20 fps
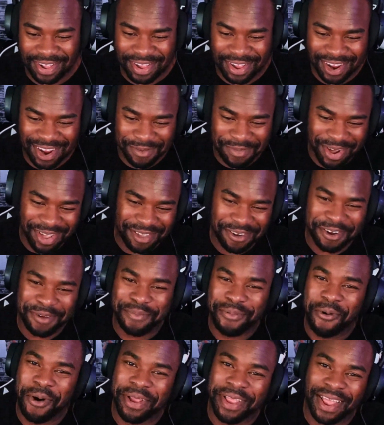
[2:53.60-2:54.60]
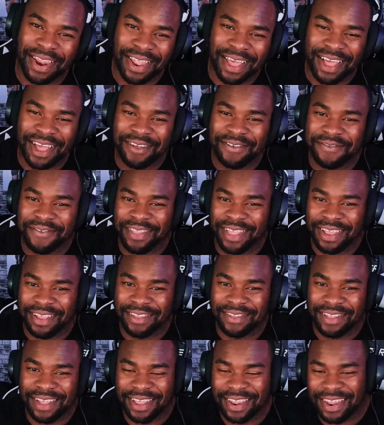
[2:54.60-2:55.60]
everybody started pointing
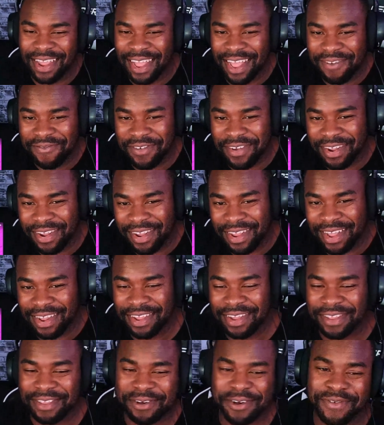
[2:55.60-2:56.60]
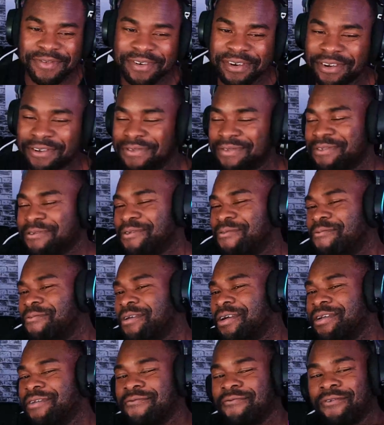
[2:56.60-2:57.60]
and laughing. And I looked over, there was still
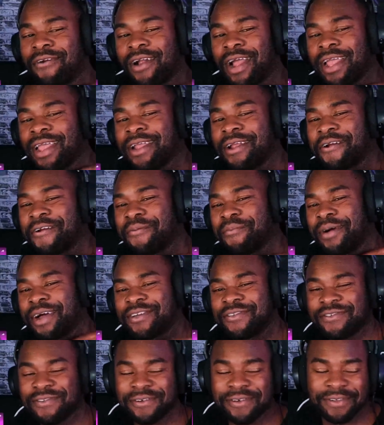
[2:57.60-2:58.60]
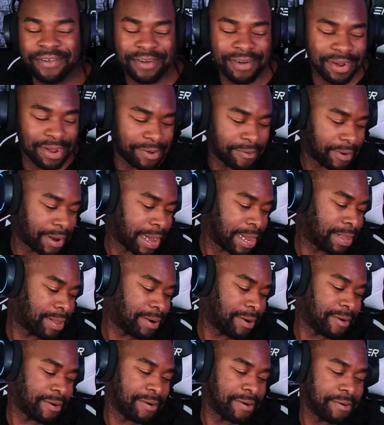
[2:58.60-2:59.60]
one right here on my shoulder. And when I
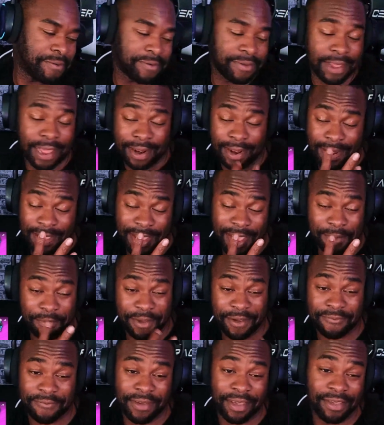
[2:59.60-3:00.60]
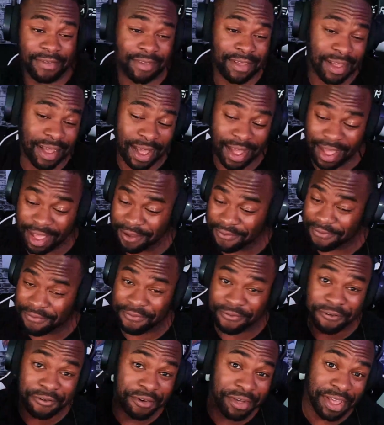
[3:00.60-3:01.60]
turned, it was like, I
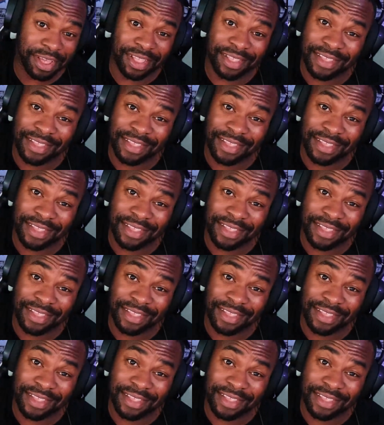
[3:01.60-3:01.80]
freaked